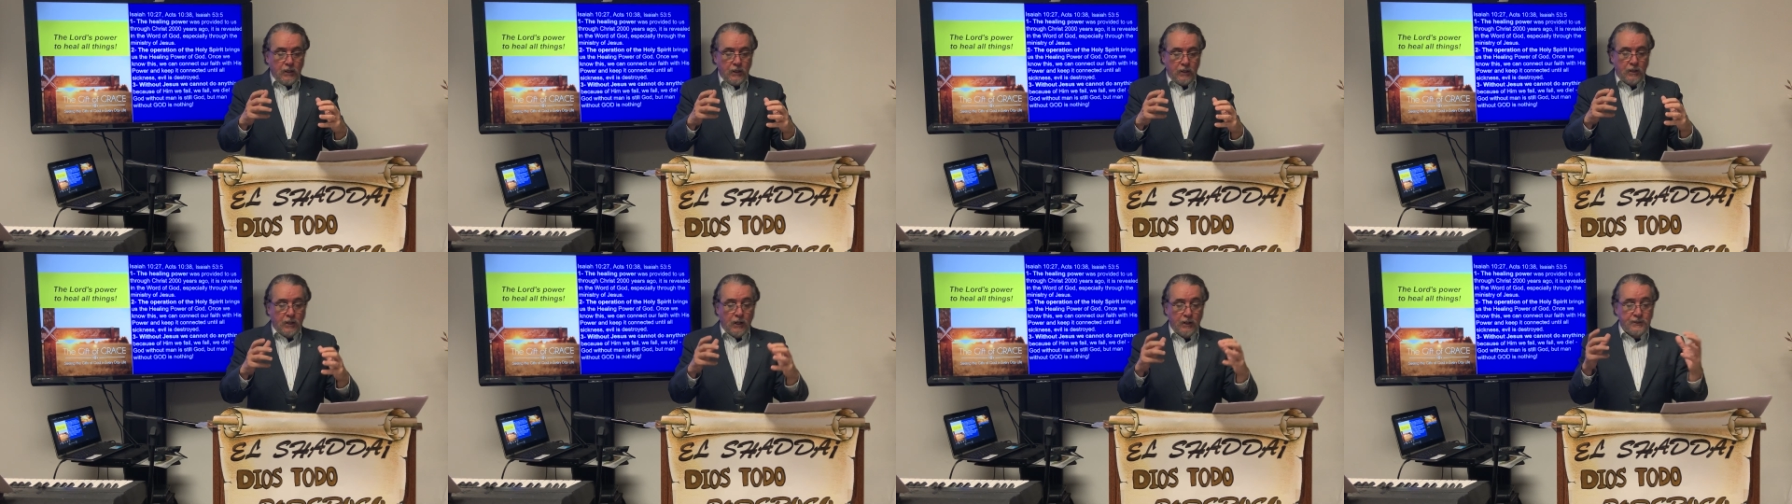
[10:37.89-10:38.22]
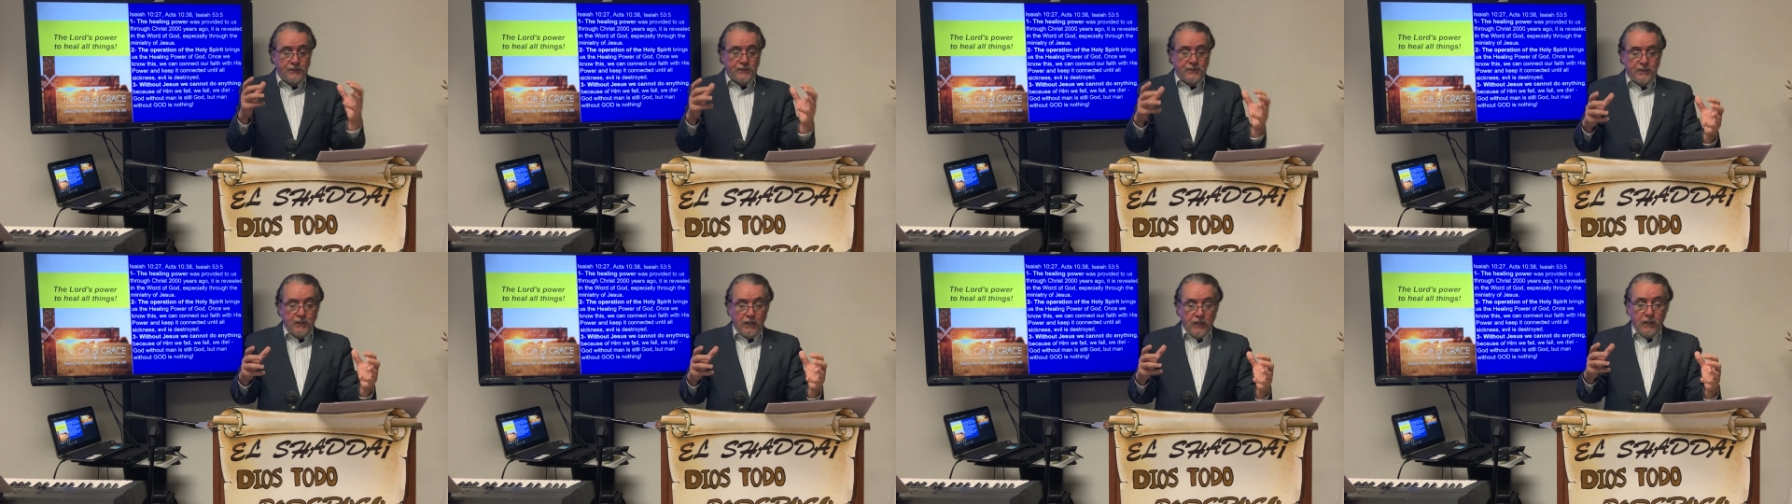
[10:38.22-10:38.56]

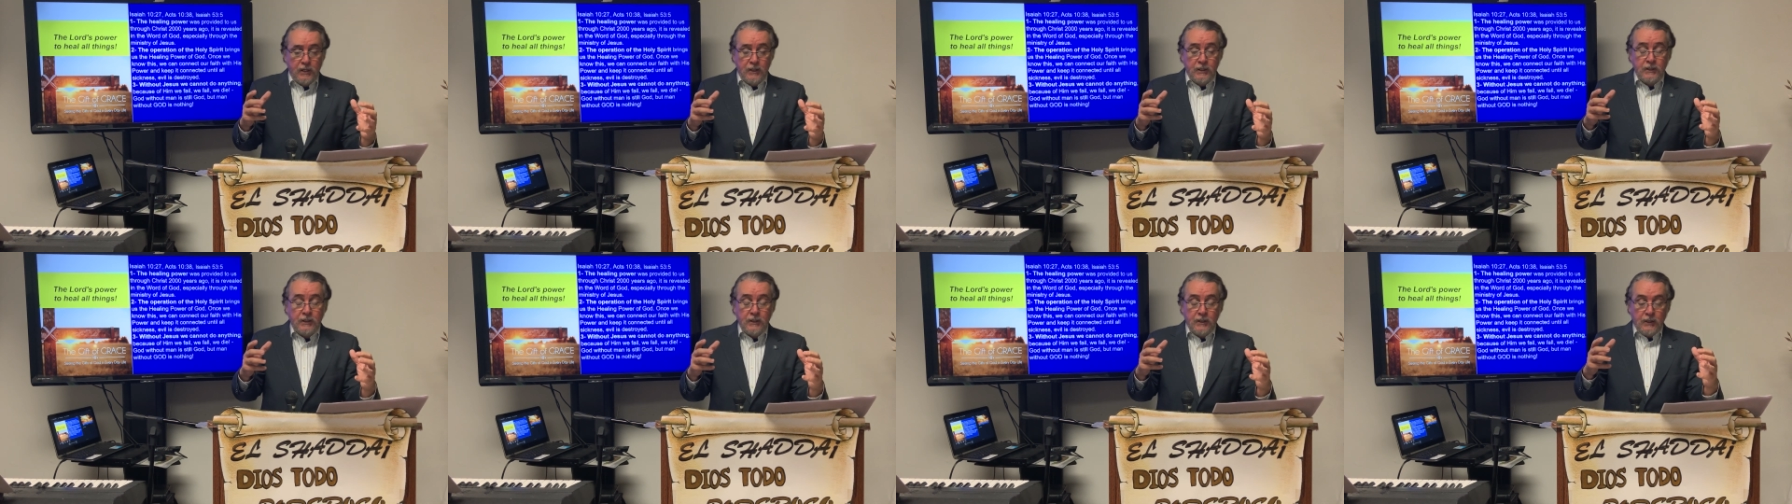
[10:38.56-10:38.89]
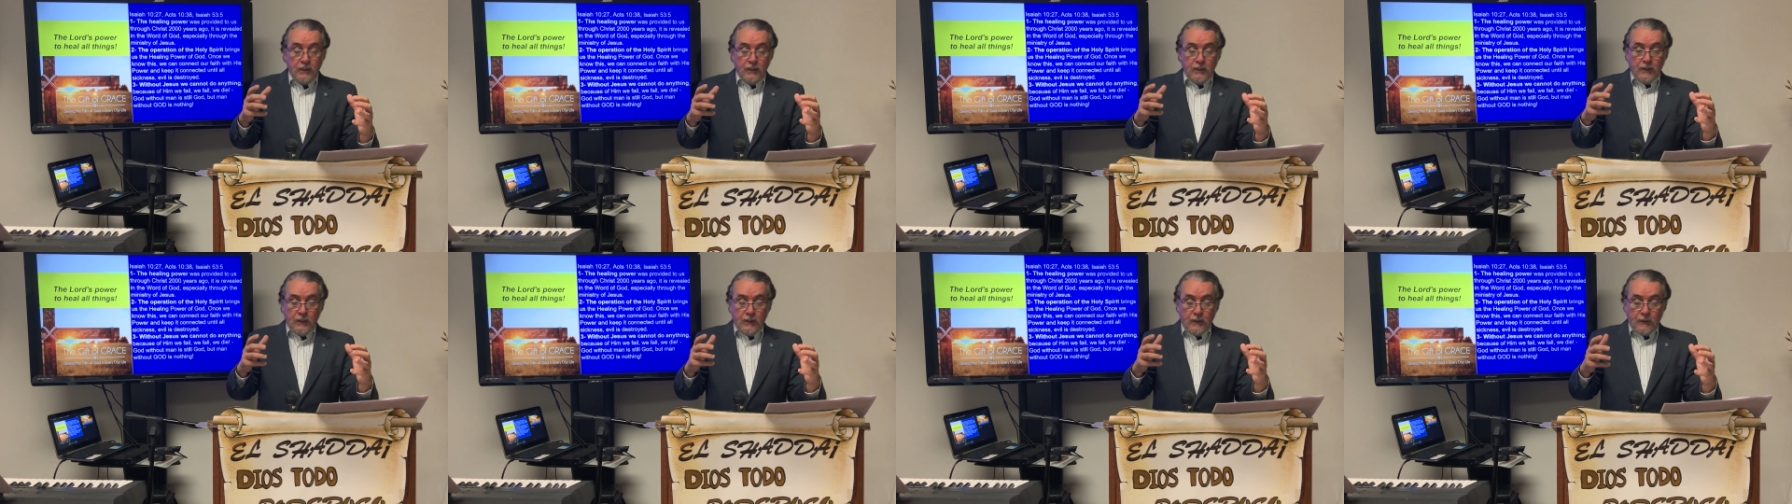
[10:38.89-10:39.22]

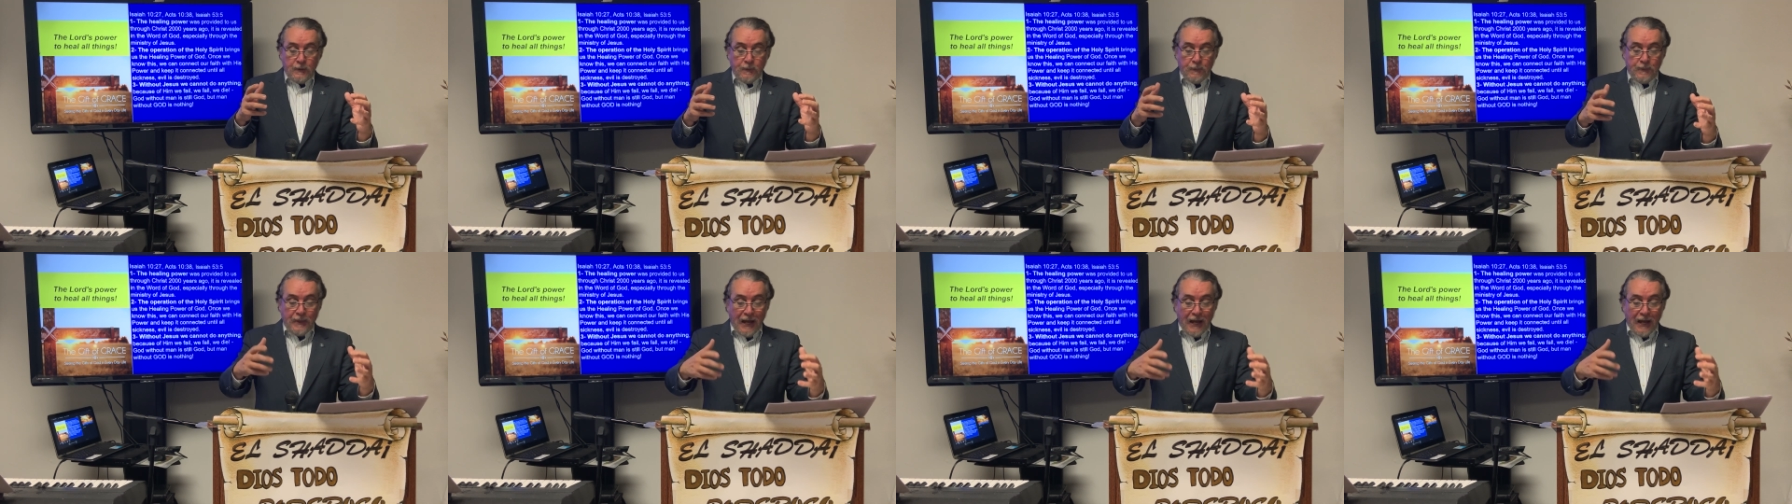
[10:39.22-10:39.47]
concerning